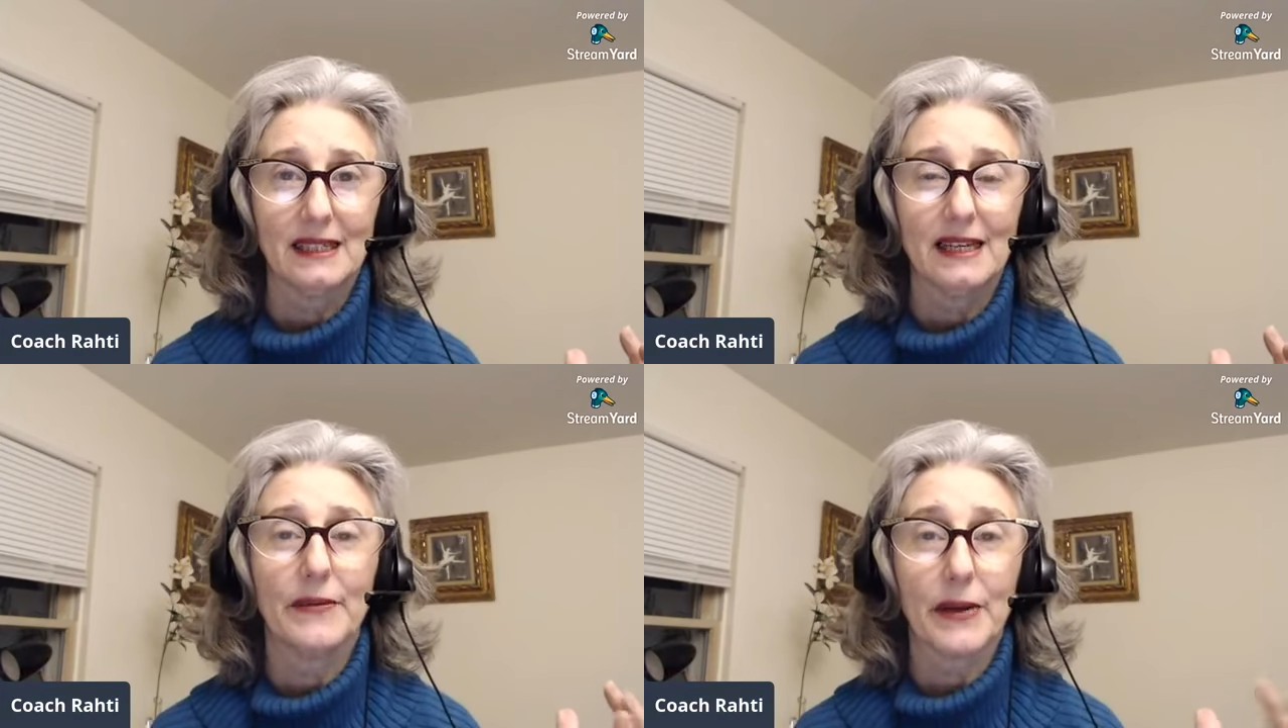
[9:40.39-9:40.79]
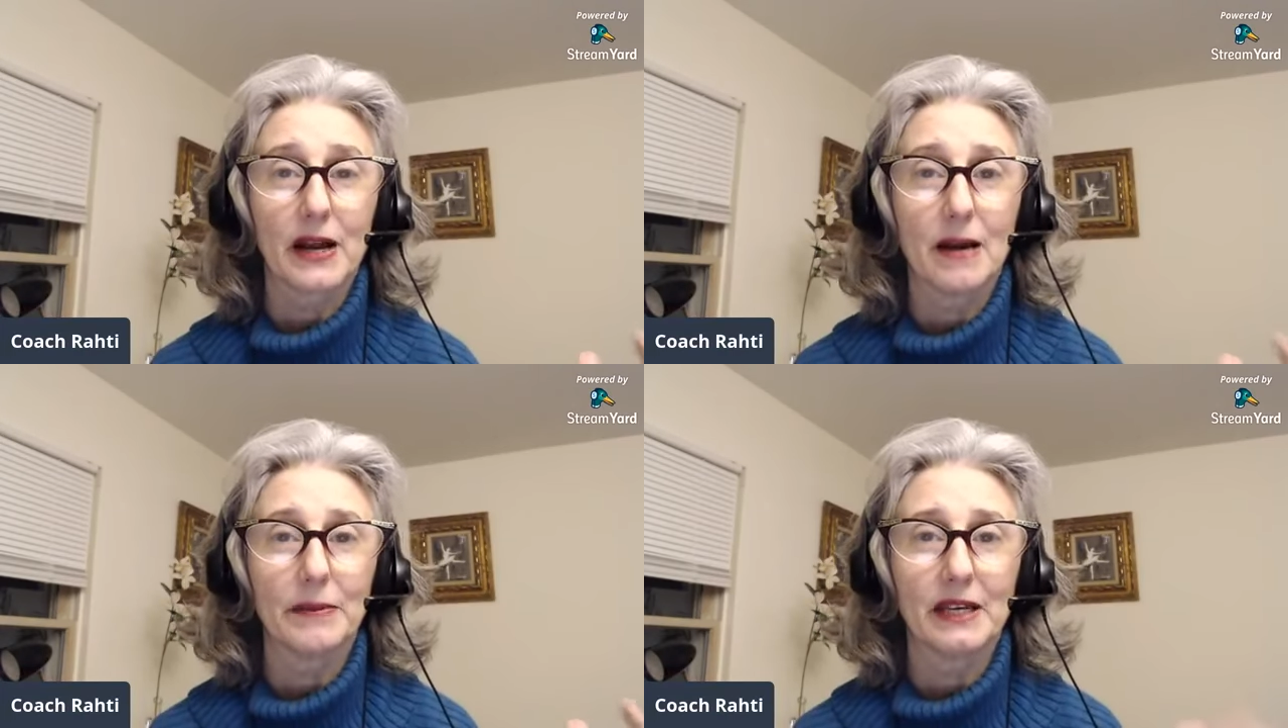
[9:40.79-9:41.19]
in the
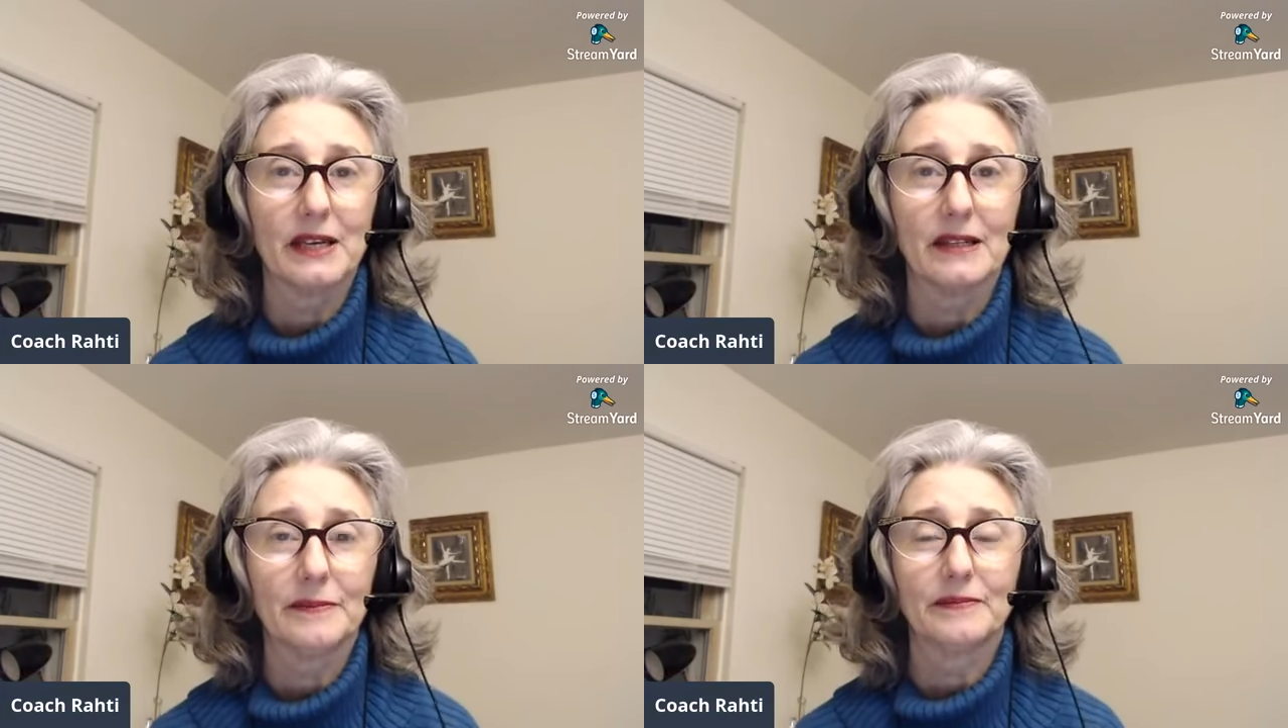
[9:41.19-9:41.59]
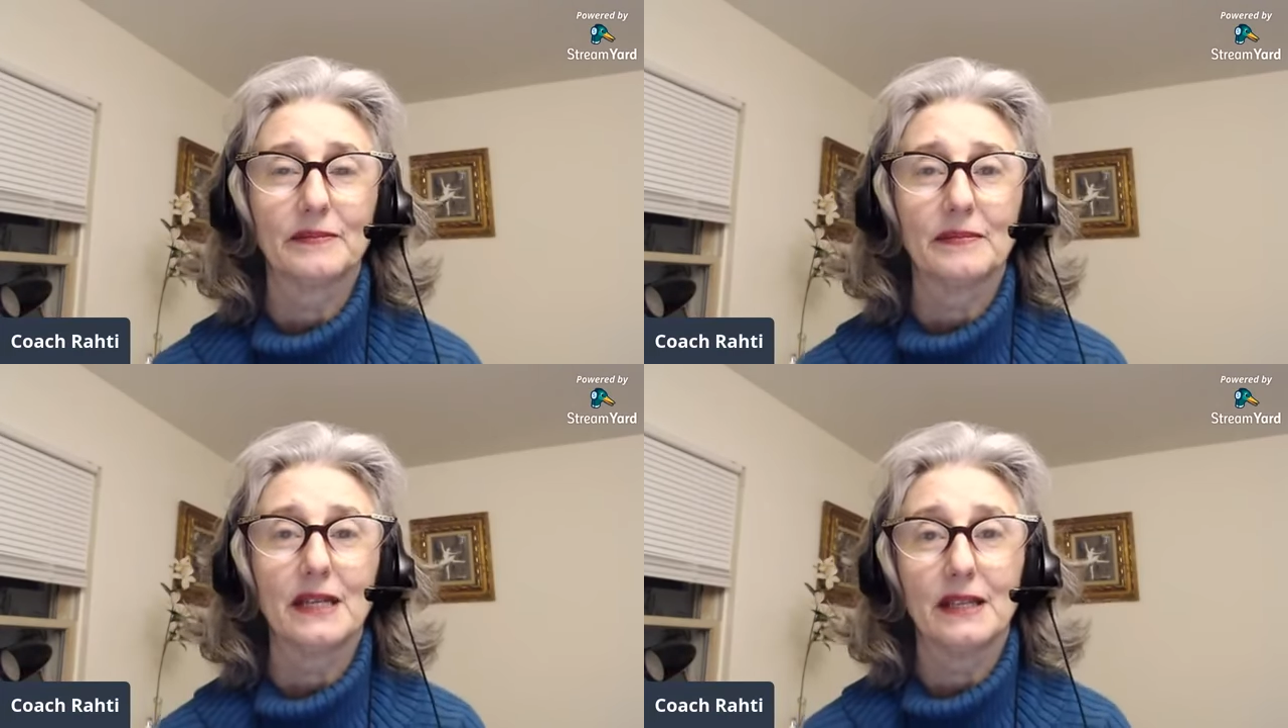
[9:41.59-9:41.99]
coming year,
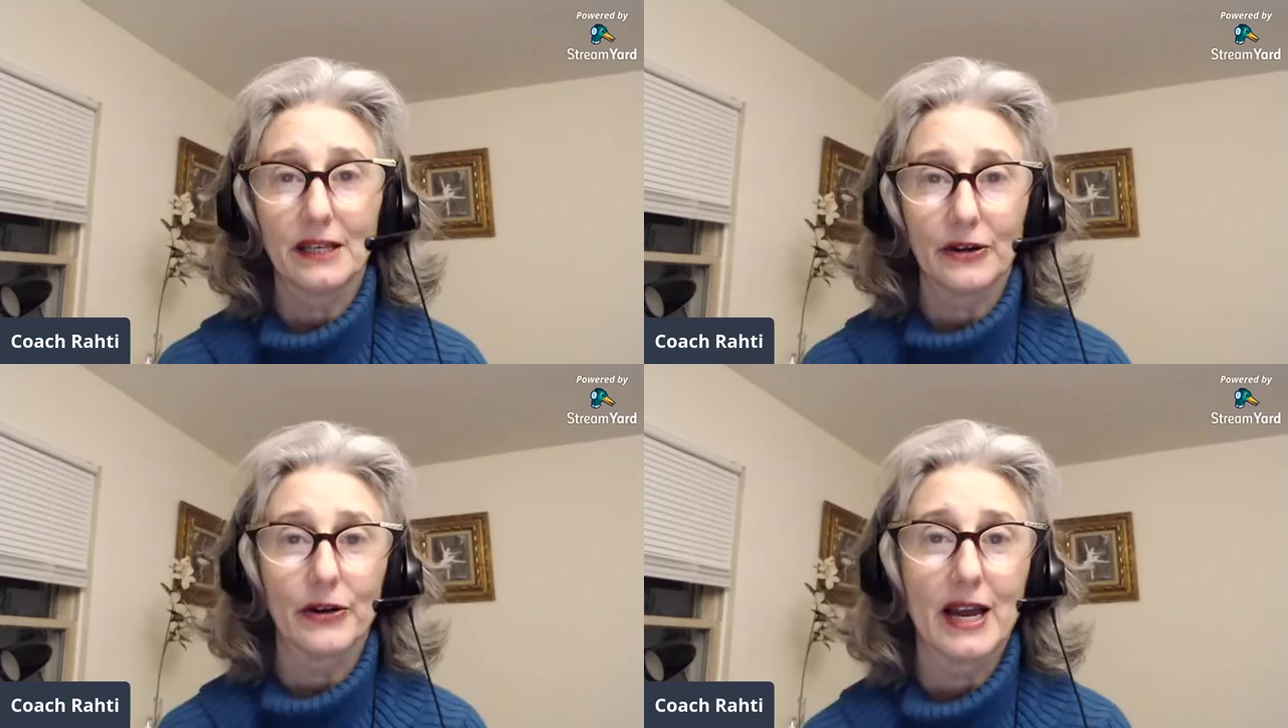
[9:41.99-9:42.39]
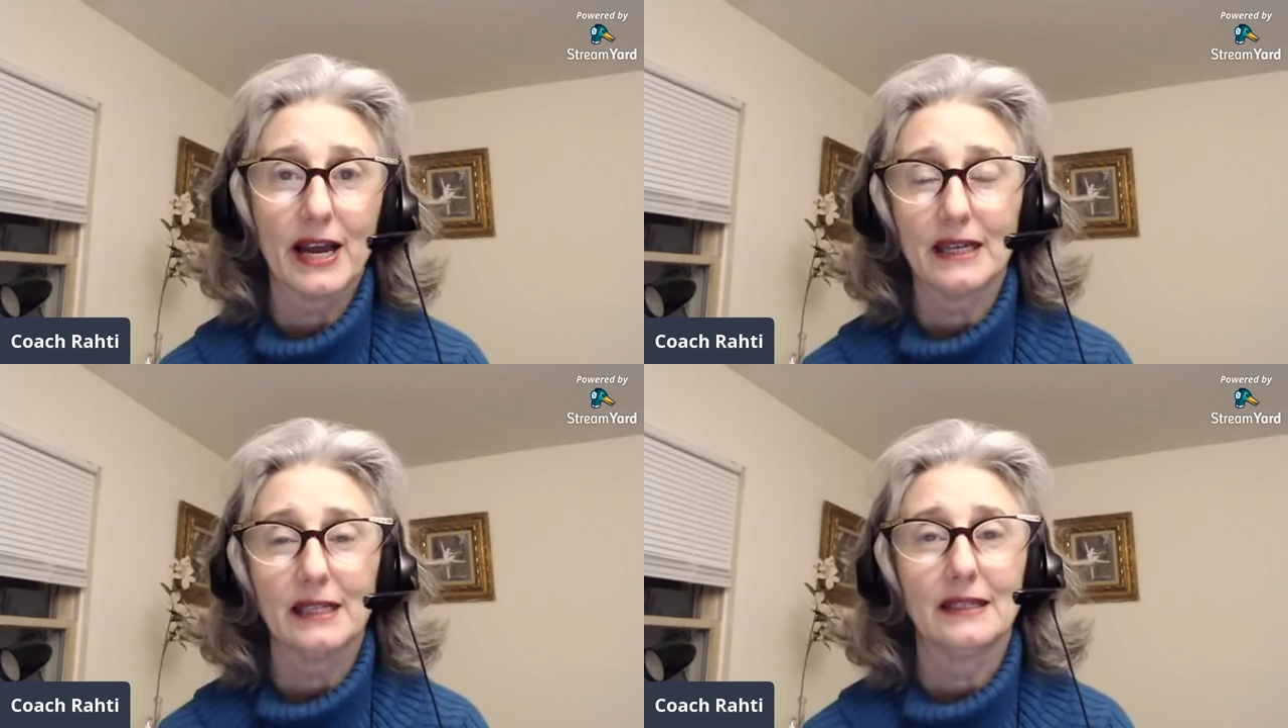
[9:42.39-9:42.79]
in the year ahead.